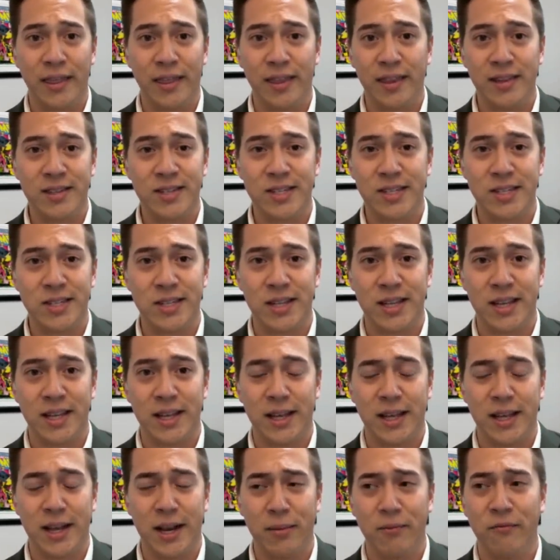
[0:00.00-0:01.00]
This is
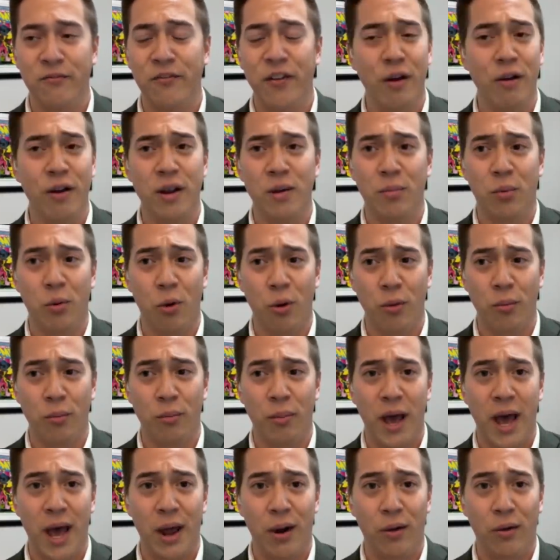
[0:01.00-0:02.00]
a very important
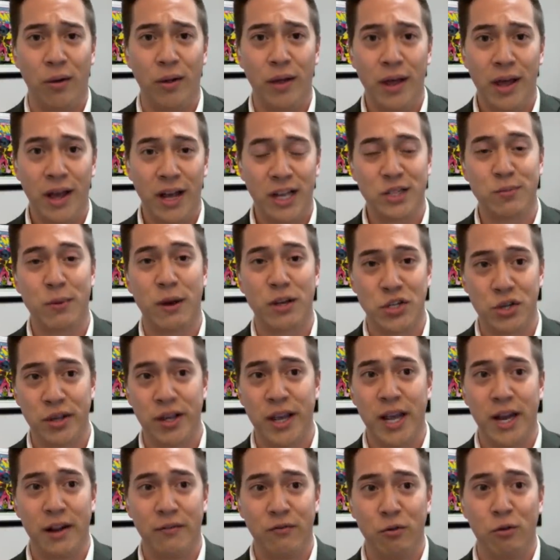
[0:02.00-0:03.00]
battle, especially,
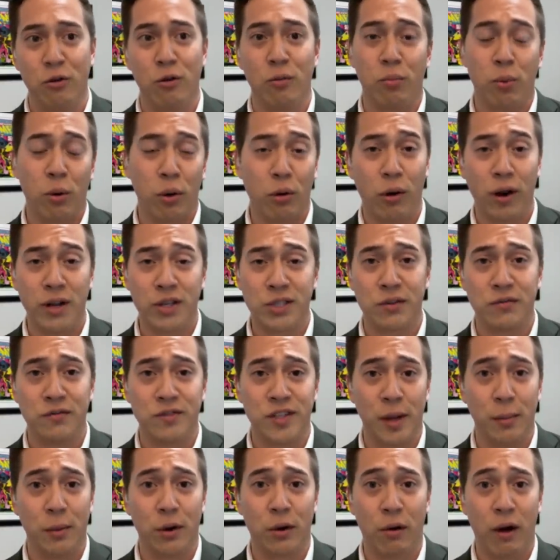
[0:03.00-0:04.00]
again, if you're a progressive
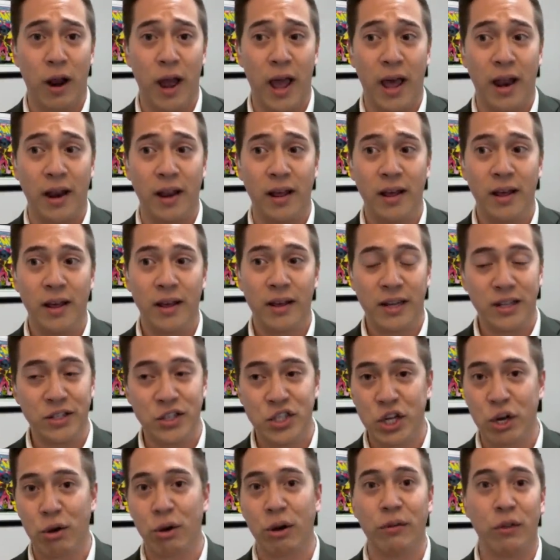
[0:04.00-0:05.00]
Democrat,
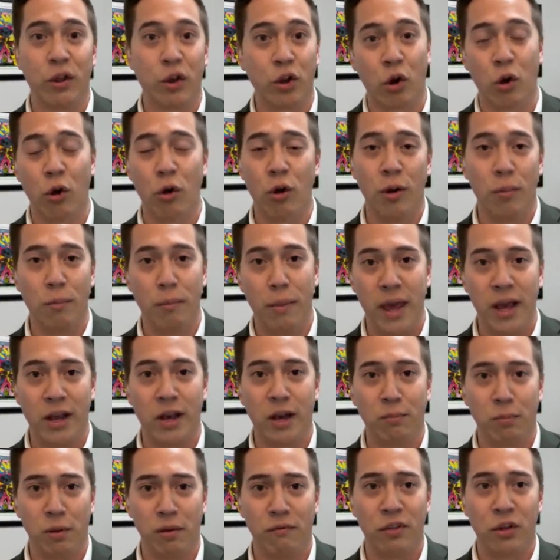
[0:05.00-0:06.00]
considering the current
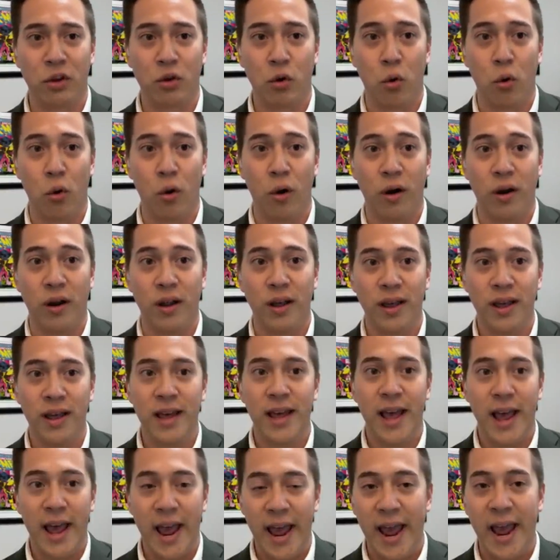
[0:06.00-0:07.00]
makeup of the court
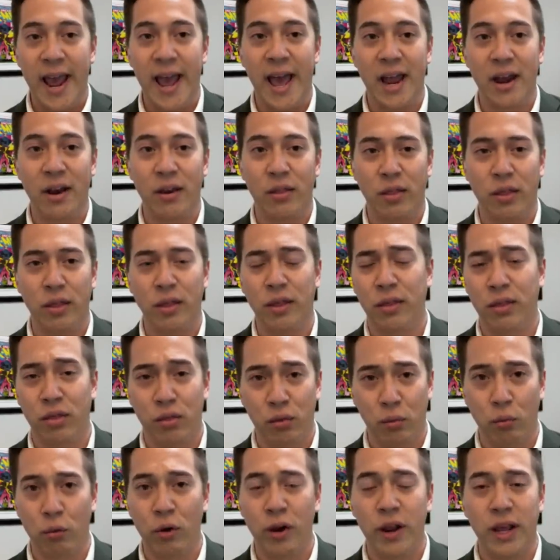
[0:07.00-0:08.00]
and the
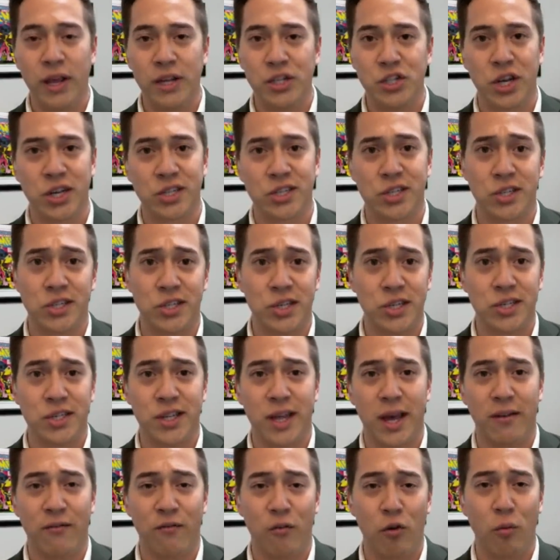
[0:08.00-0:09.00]
three justices
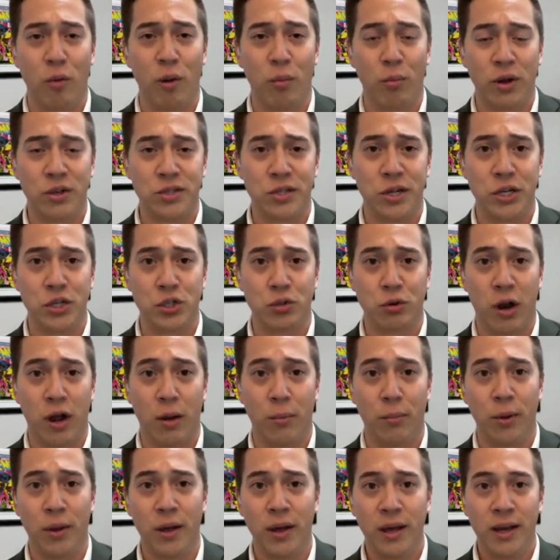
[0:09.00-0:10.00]
that former President
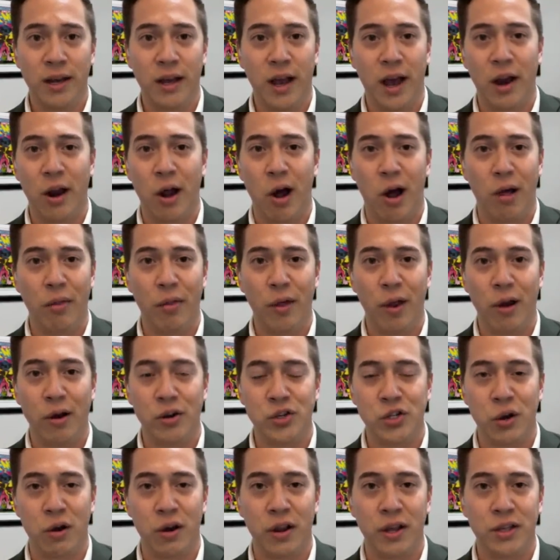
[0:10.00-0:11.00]
Trump got on there
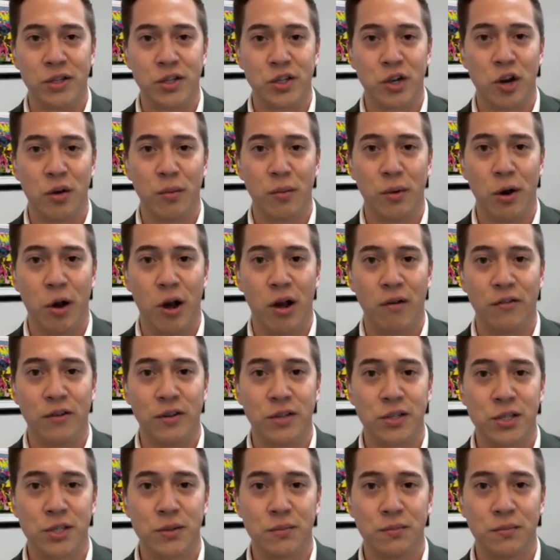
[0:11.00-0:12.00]
during his term in
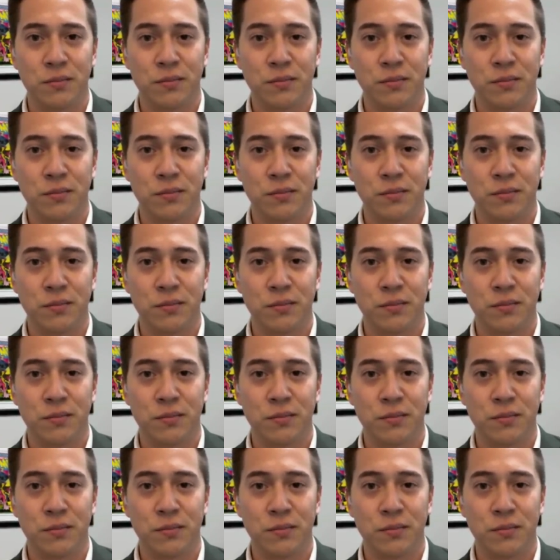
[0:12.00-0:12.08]
office.